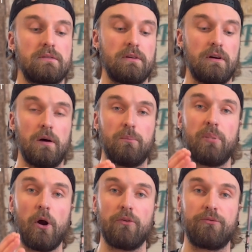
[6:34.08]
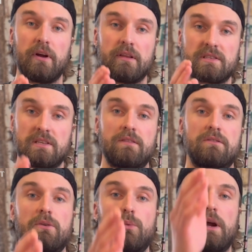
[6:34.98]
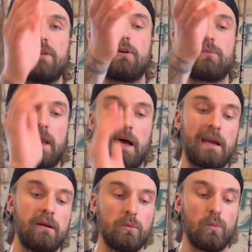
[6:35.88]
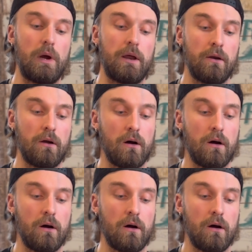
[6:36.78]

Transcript: the perfect centered weight from the line when